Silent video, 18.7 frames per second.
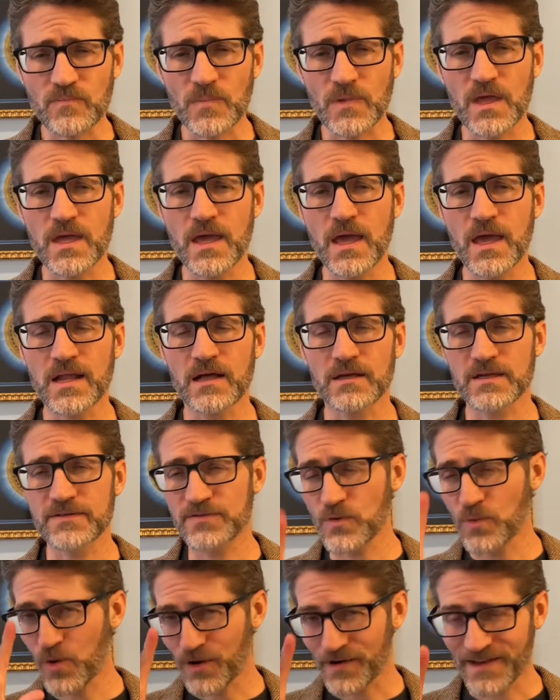and I'll give you
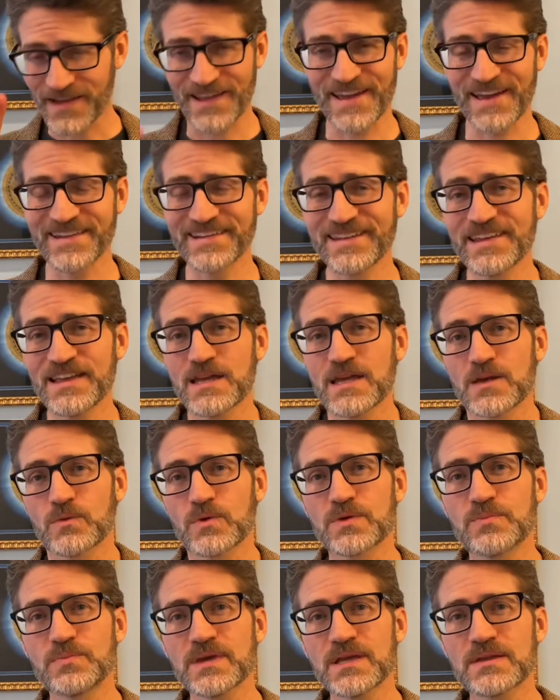a warning again,
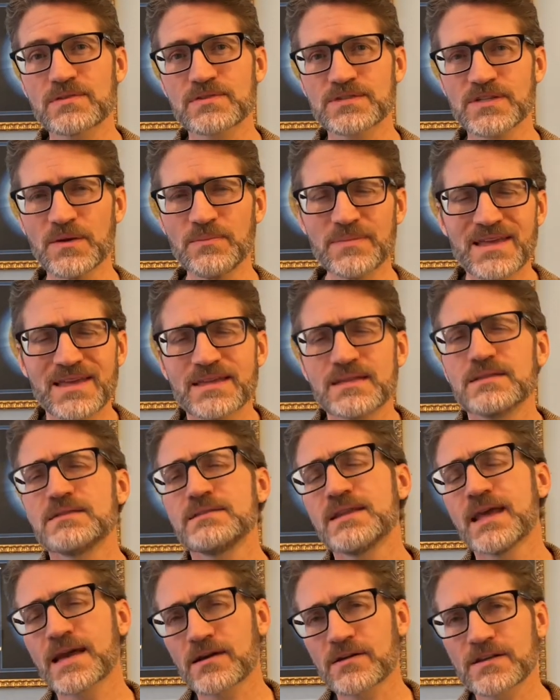would be there's some
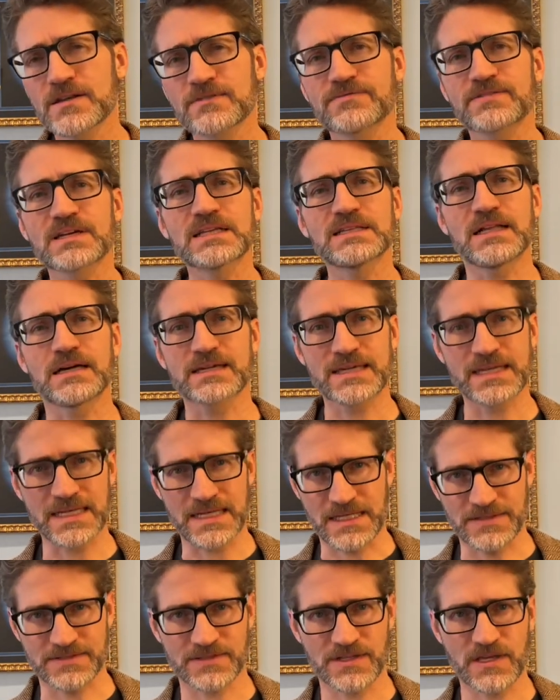narrative
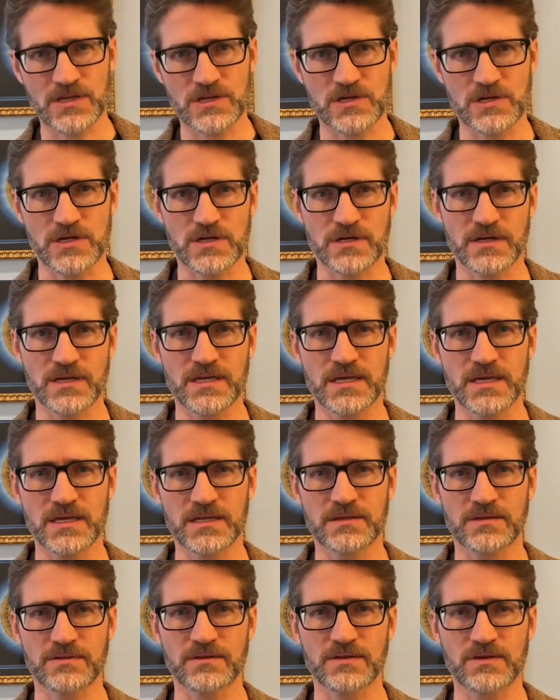clunkiness here
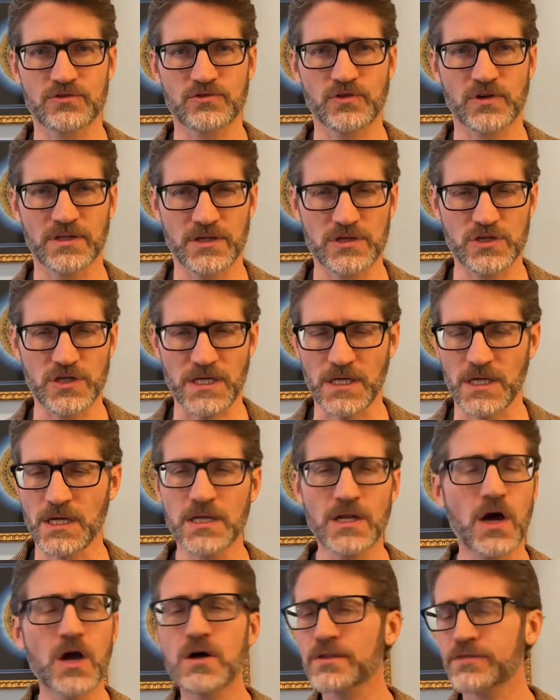in the trilogy, in
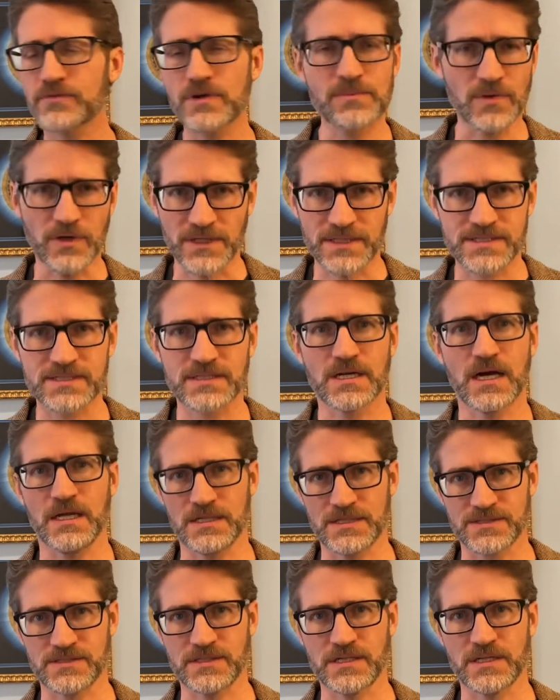all 3 books,
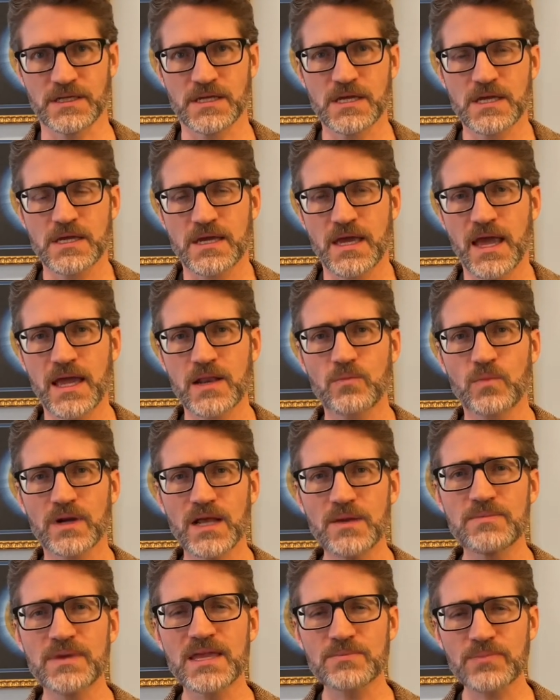honestly. And what I
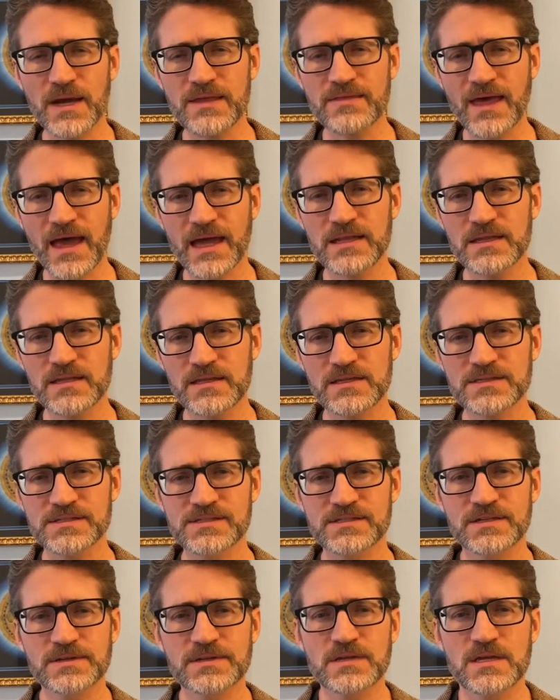mean by that
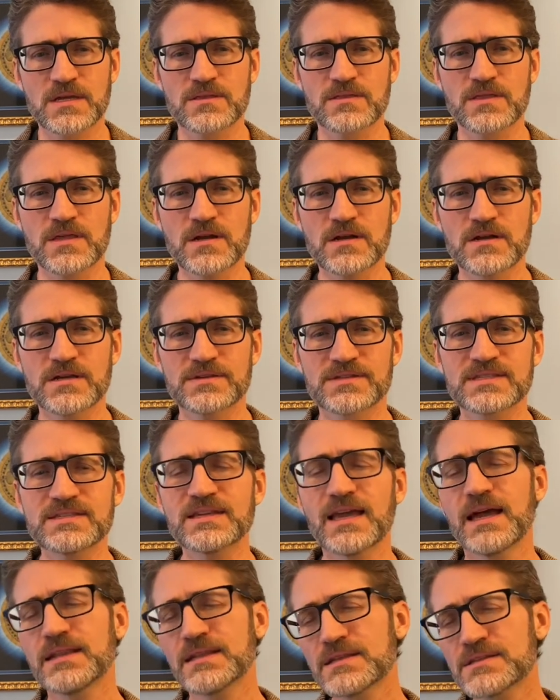is there is a
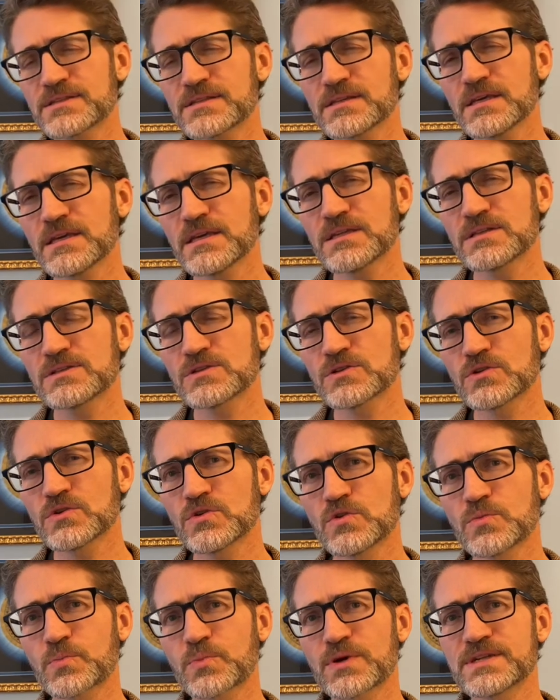tendency
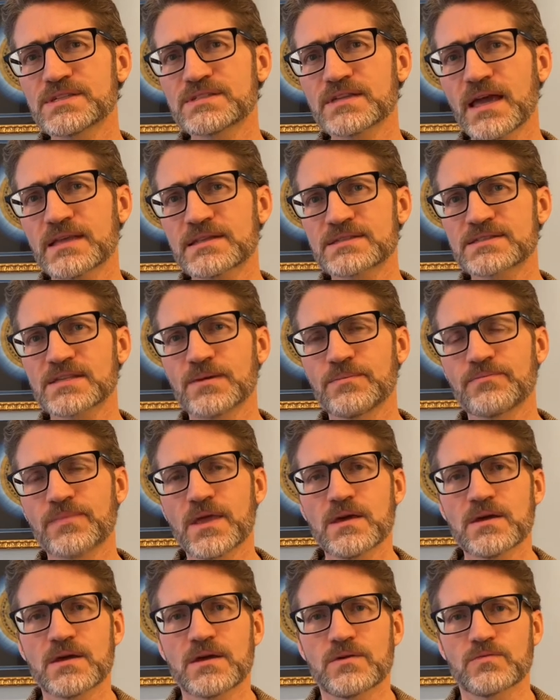to present some
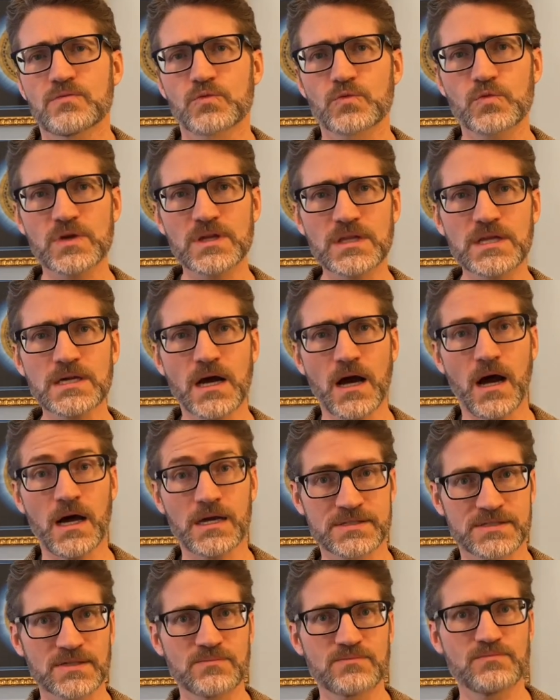really
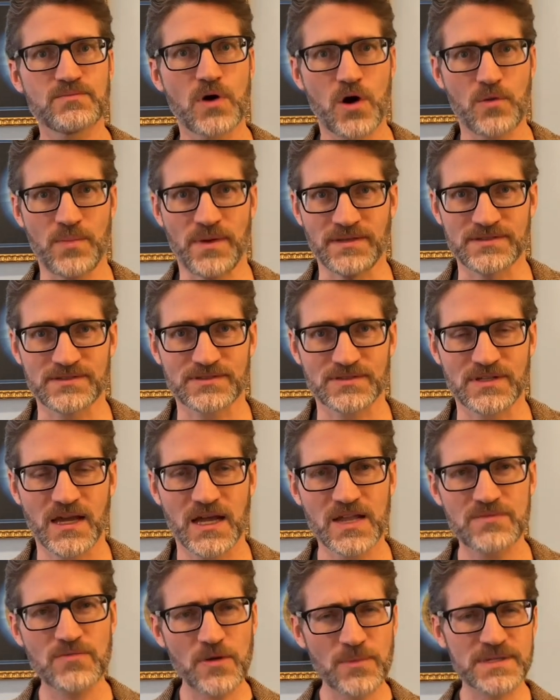awesome moments, the
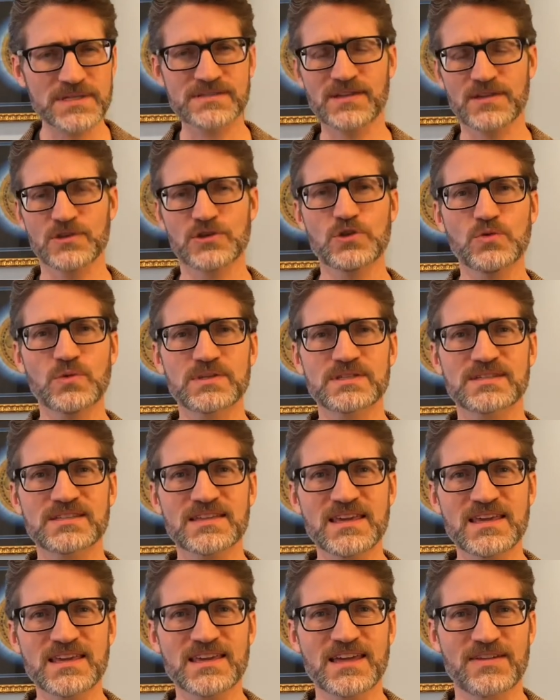kind of moments that you would
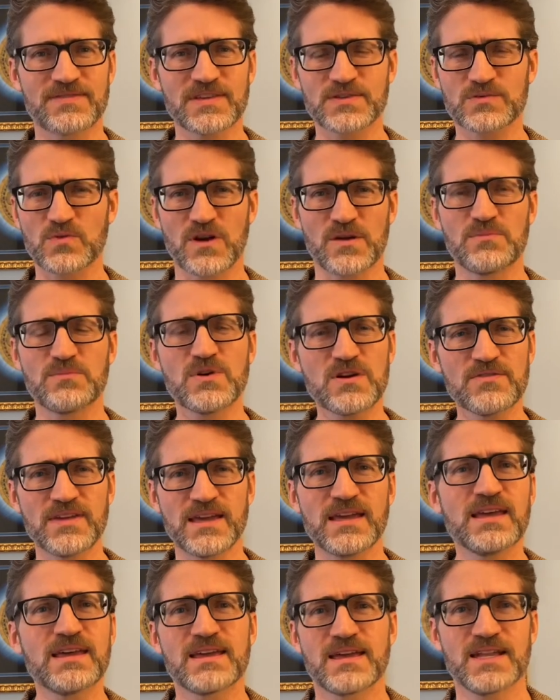see if this were a
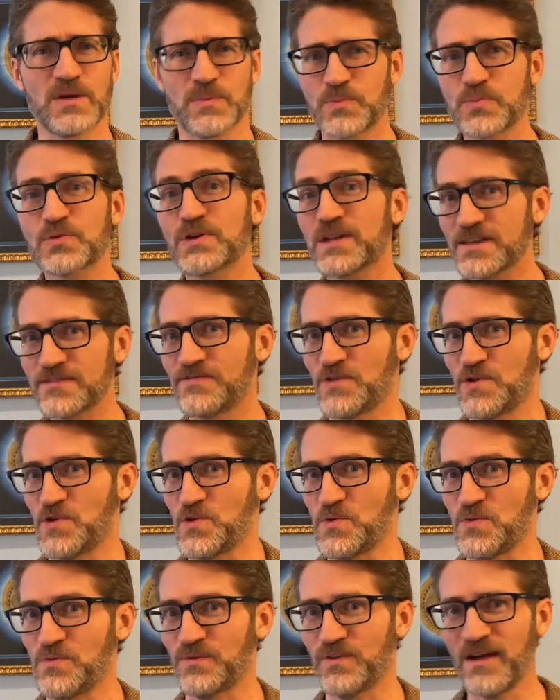movie in a preview,
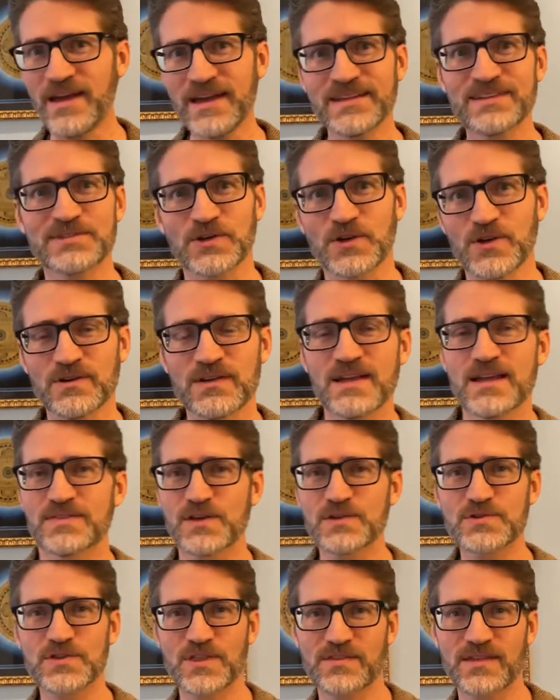right? So
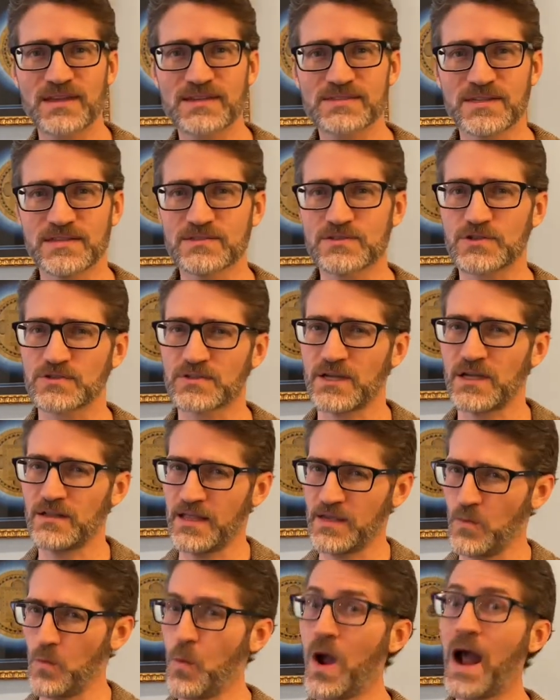these are the things that just kind of
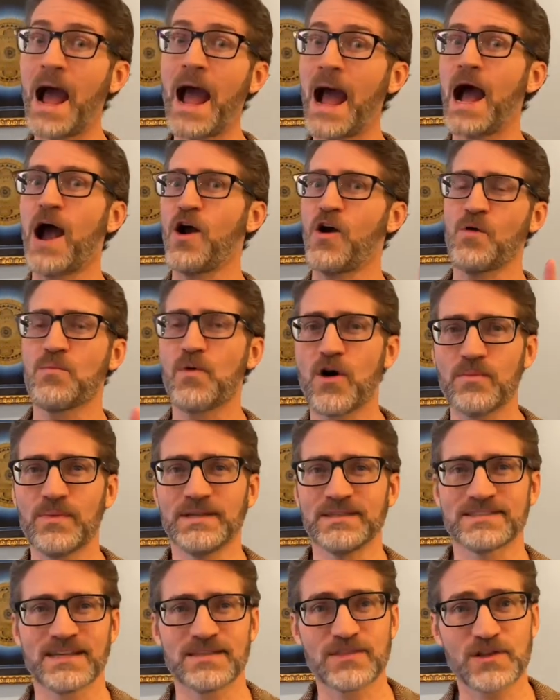like wow
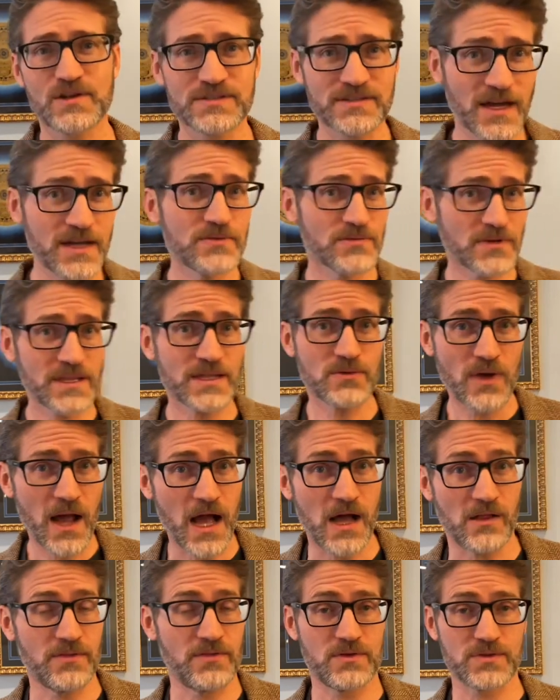moments, and they're done really
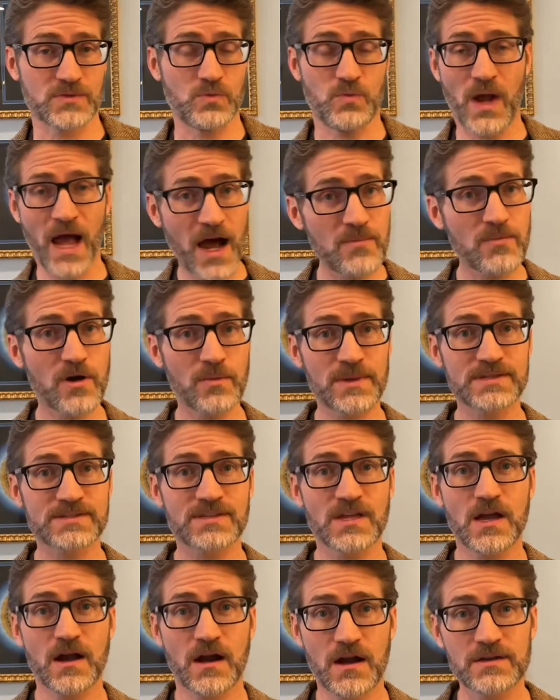well. Those wow moments
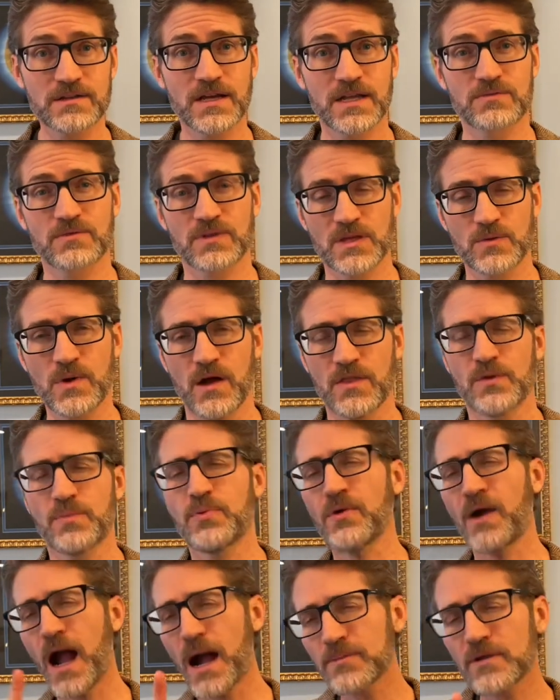are done really well. The
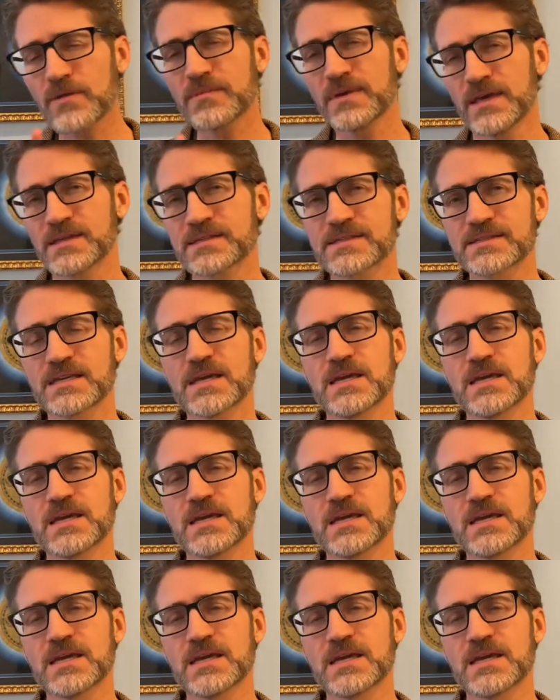problem is